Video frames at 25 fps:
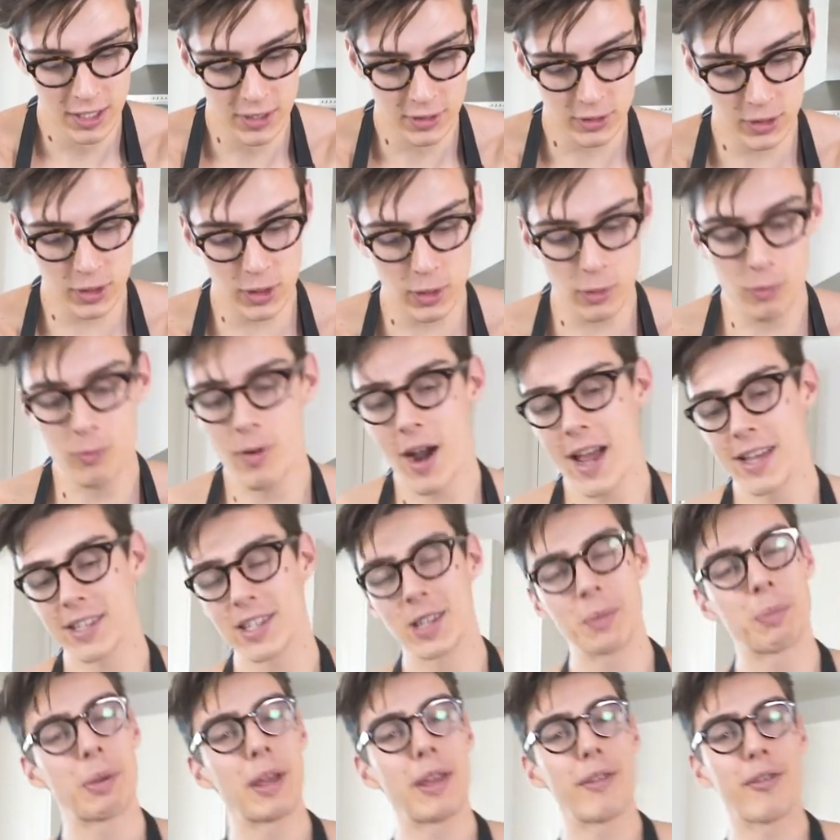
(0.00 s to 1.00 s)
So the
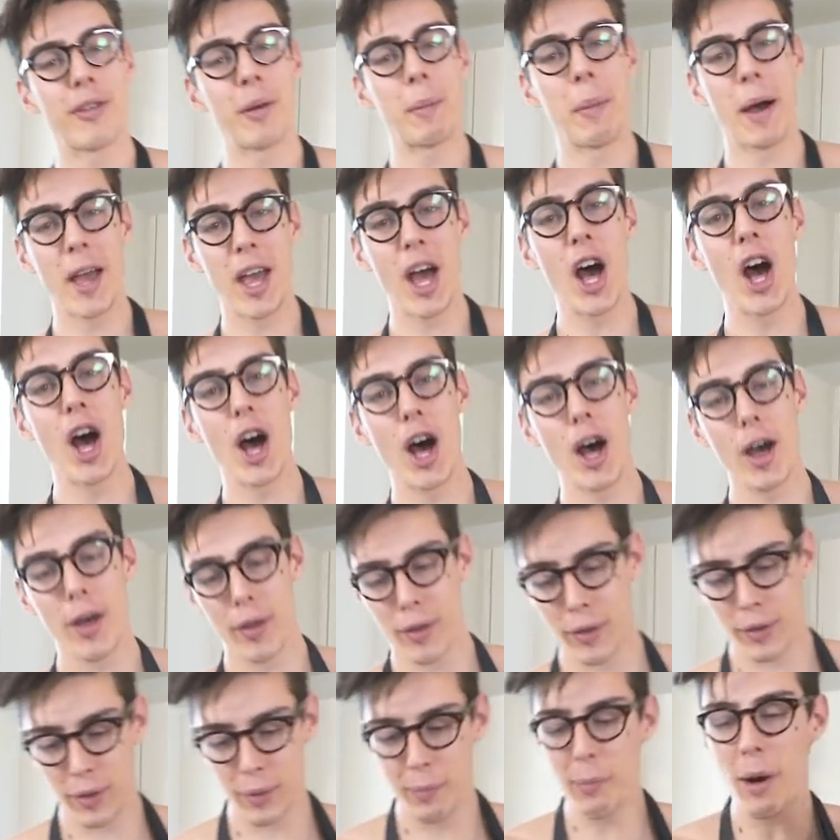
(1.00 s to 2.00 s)
recipe for my
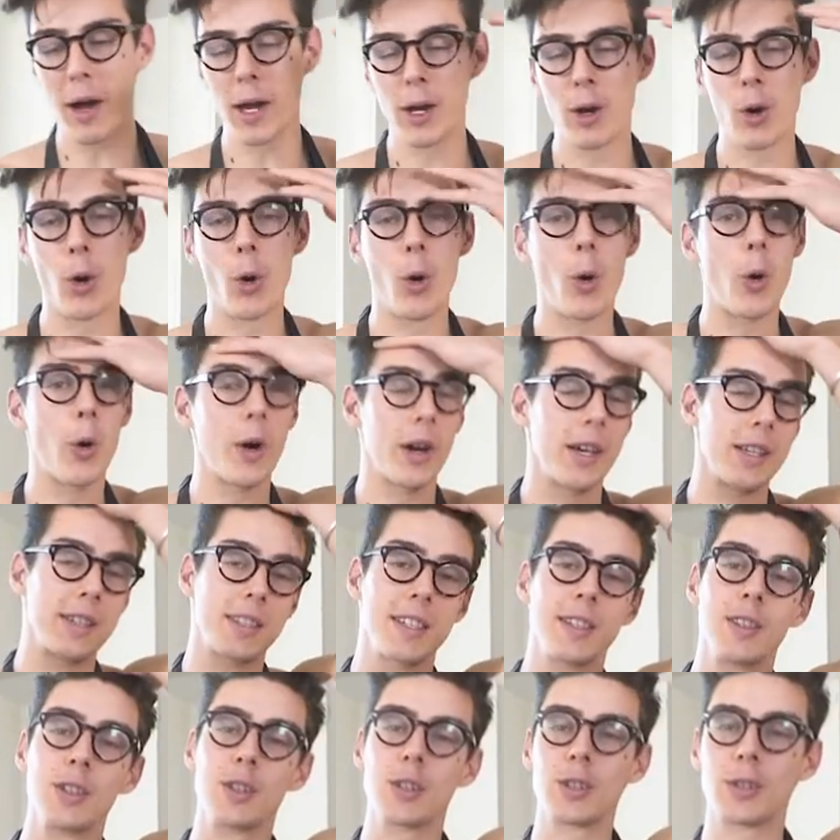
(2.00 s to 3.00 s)
earth, my core,
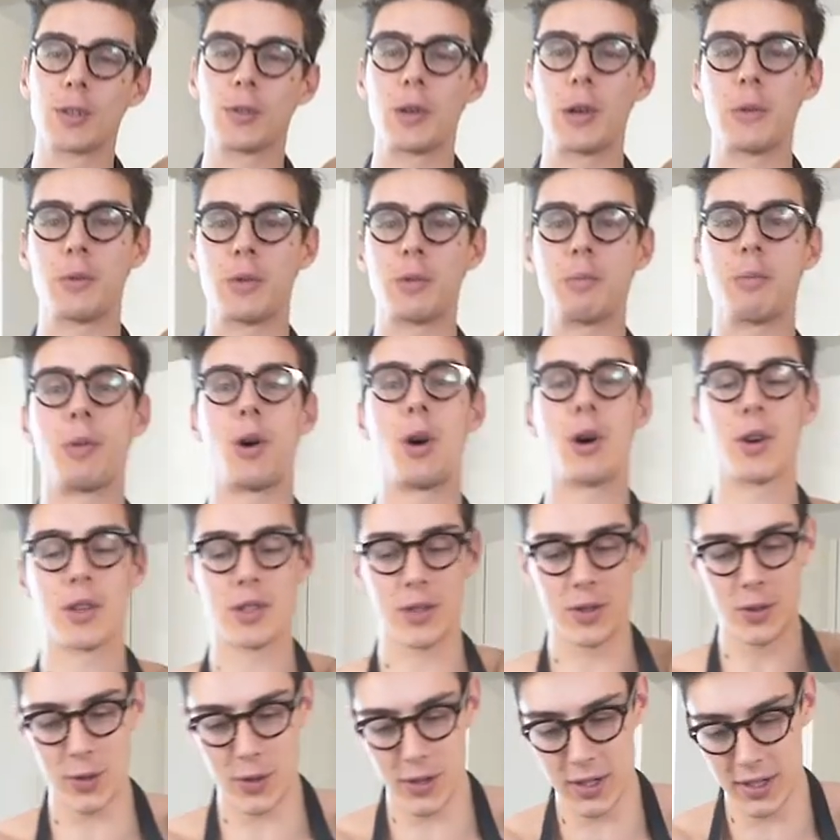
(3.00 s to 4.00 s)
it's in the description box
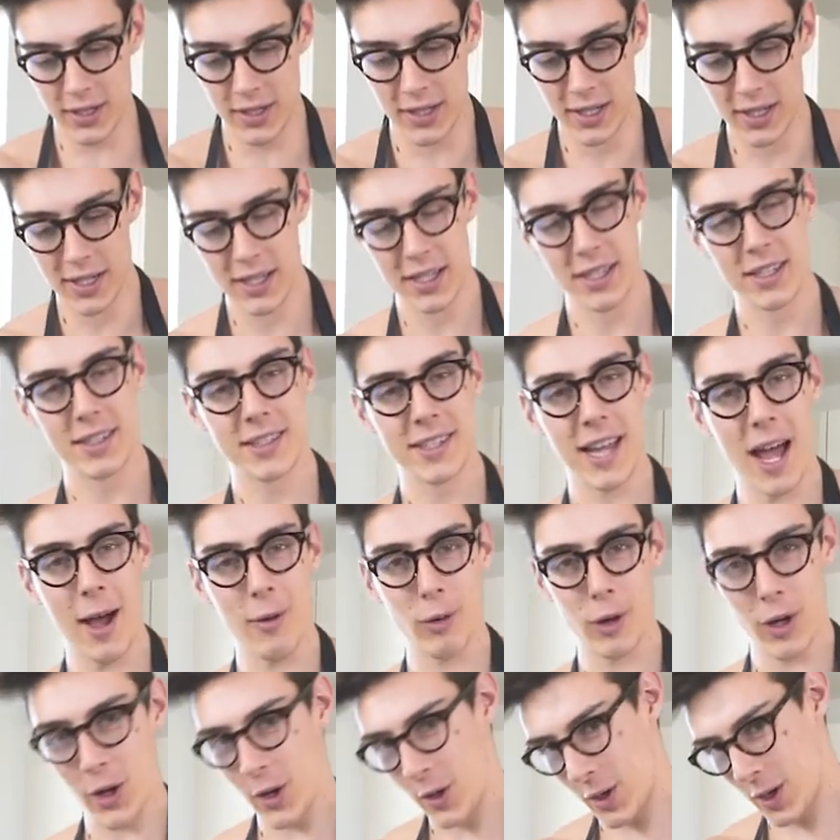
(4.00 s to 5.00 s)
so you can
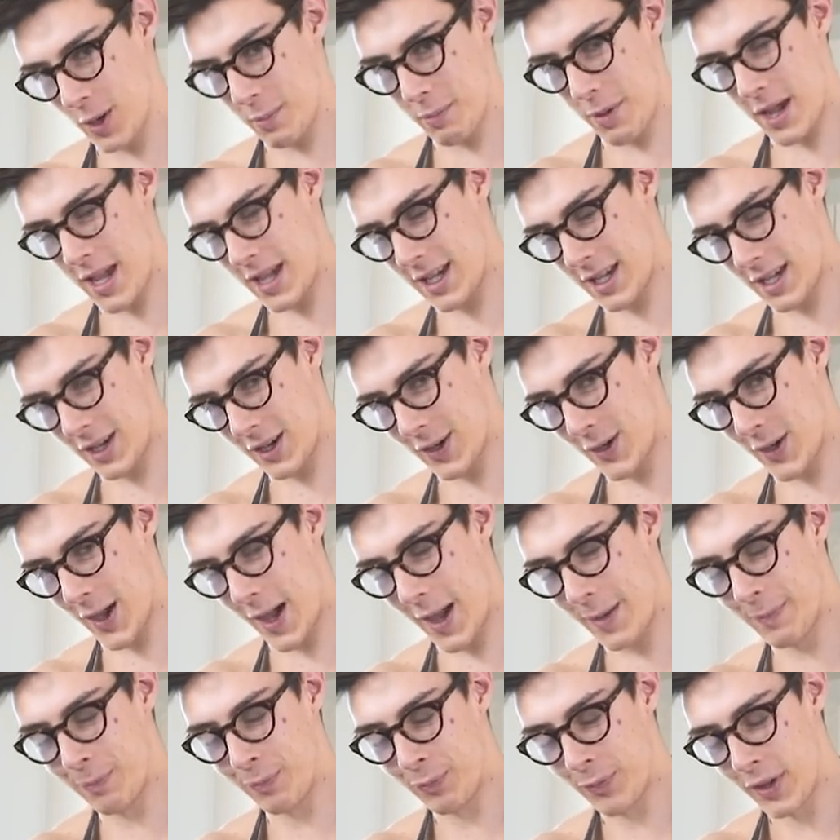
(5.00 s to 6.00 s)
download it and make it,
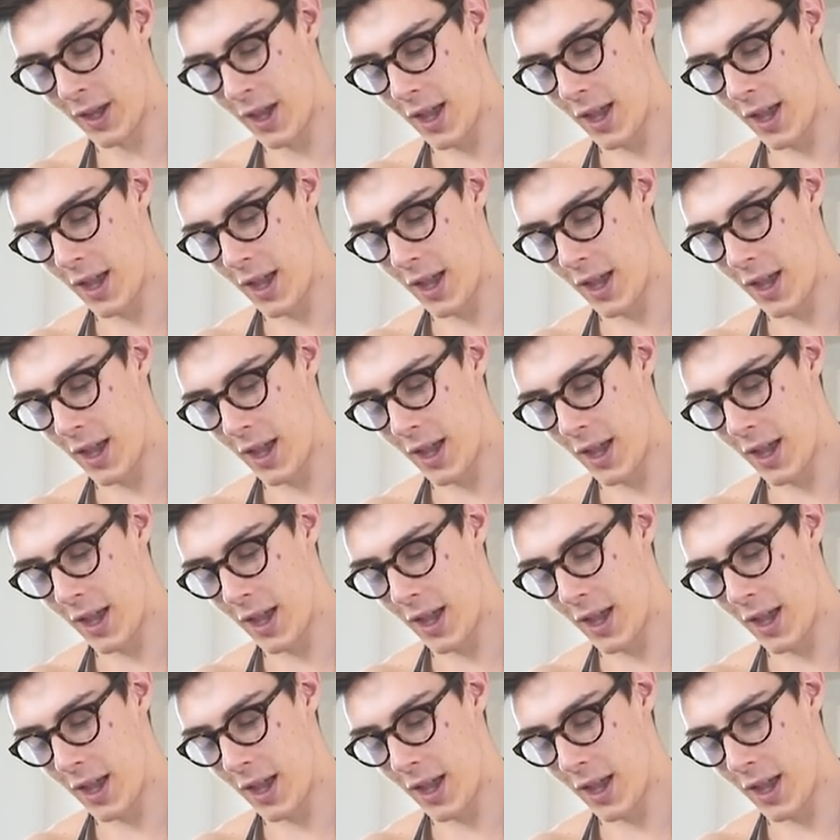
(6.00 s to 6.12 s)
okay?